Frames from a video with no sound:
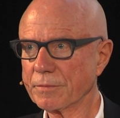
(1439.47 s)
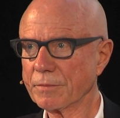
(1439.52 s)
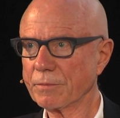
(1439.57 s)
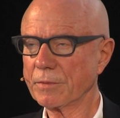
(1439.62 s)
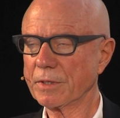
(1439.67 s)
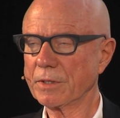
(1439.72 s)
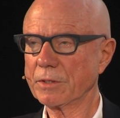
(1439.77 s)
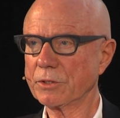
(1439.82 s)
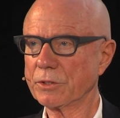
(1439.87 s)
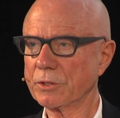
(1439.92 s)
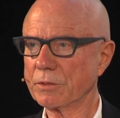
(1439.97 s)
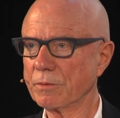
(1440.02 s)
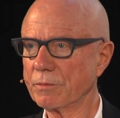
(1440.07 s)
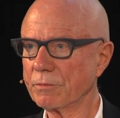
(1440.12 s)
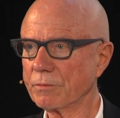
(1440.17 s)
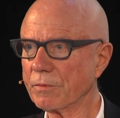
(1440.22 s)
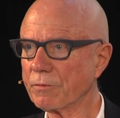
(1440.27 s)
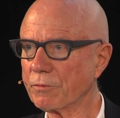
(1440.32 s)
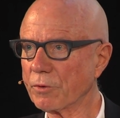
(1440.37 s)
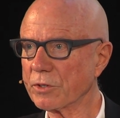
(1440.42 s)
which
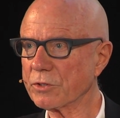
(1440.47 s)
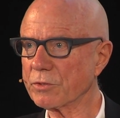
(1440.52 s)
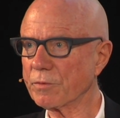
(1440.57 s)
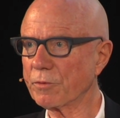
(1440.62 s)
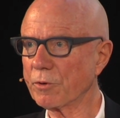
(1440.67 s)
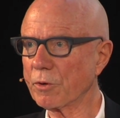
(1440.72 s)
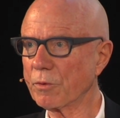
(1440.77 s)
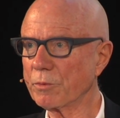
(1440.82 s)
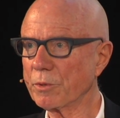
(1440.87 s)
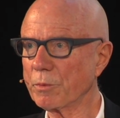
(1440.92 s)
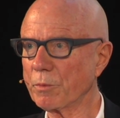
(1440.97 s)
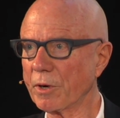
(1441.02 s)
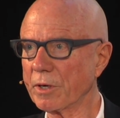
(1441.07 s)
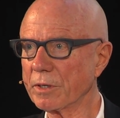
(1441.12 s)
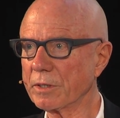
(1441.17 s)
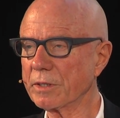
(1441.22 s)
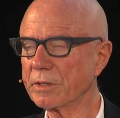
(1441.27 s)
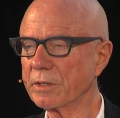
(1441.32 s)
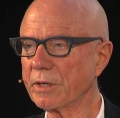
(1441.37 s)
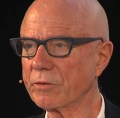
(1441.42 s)
first of all, we
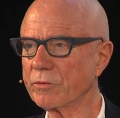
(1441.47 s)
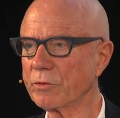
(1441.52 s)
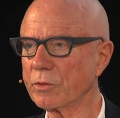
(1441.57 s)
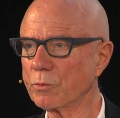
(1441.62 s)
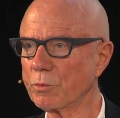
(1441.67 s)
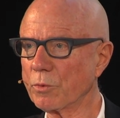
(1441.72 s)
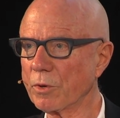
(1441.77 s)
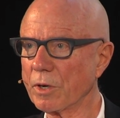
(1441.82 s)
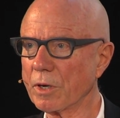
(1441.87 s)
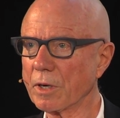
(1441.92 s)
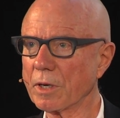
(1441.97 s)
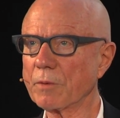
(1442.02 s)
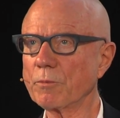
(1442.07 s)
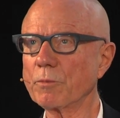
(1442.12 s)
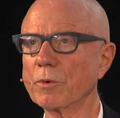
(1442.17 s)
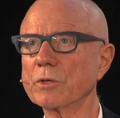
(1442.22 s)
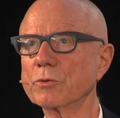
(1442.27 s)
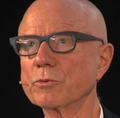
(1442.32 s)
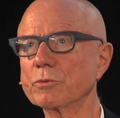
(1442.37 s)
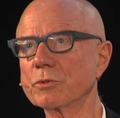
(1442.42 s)
wondered, does it work?
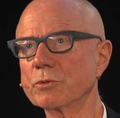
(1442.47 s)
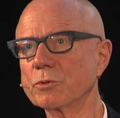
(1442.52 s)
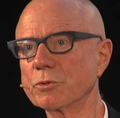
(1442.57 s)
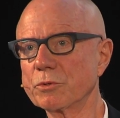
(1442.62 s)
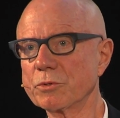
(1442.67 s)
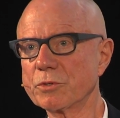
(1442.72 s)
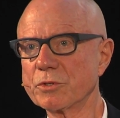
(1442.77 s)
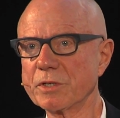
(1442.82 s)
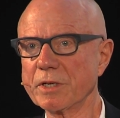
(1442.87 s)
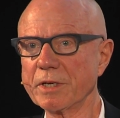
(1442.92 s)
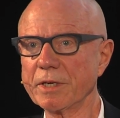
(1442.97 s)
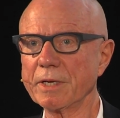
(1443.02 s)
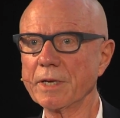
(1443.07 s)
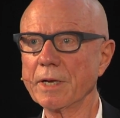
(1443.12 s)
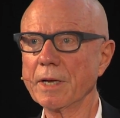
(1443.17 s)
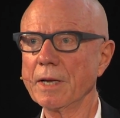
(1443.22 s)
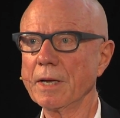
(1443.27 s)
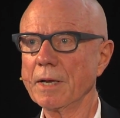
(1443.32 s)
What do you see?